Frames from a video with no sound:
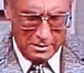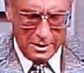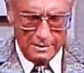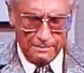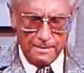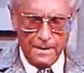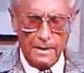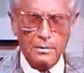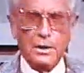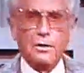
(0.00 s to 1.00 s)
All right,
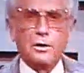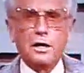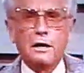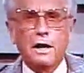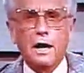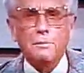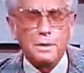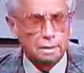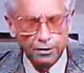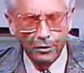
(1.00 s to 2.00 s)
here we go. Car uh,
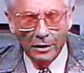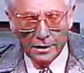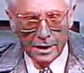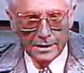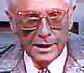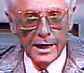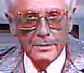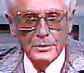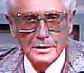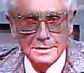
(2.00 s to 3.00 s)
uh, Eunice has the
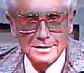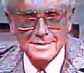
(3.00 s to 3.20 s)
option.